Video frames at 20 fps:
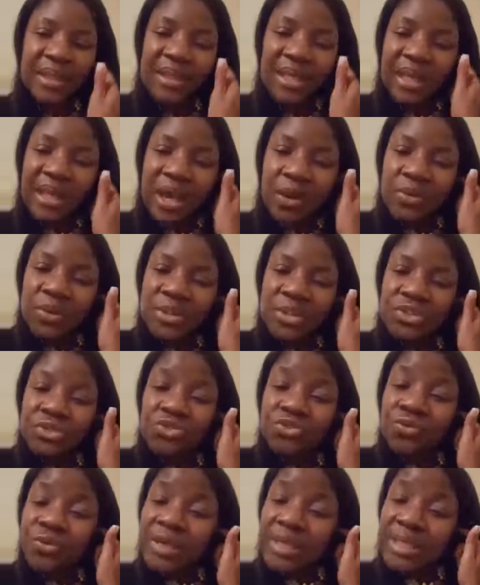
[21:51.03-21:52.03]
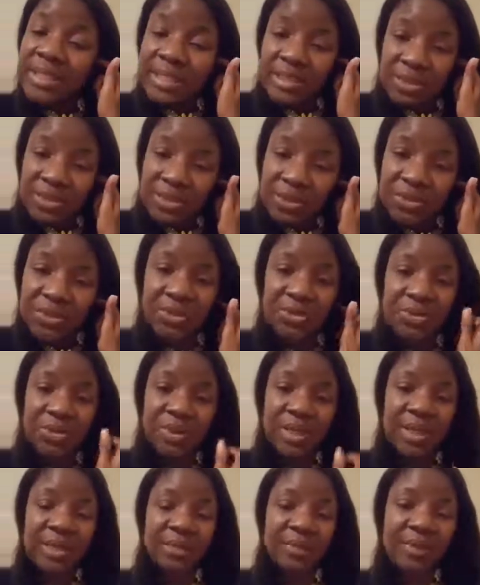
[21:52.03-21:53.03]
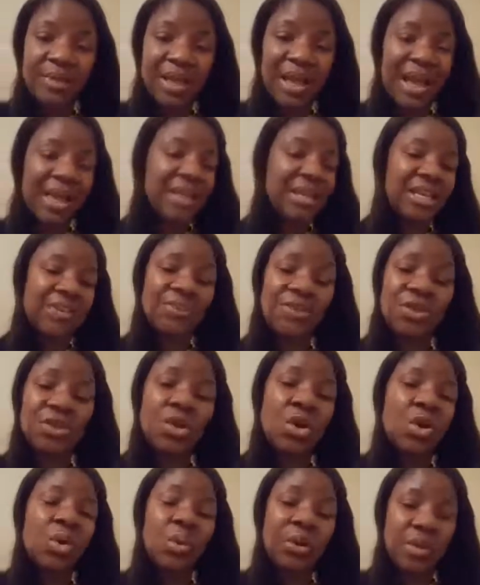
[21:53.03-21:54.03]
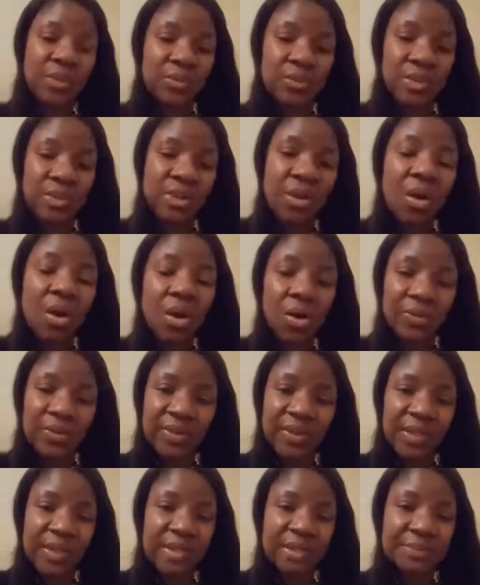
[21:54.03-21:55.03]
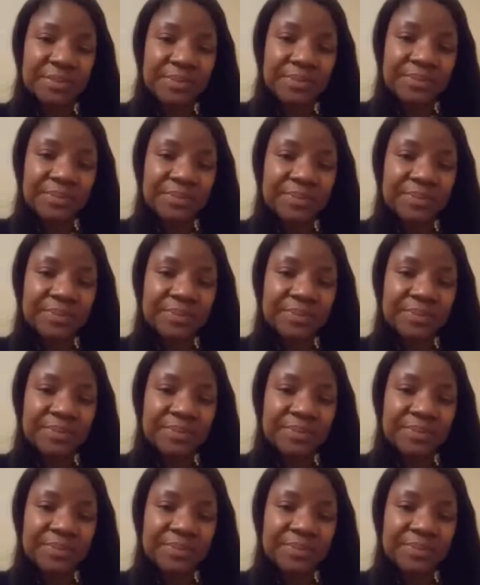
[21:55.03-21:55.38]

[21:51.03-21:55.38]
that I was tricked into doing. I didn't even know what it was called then.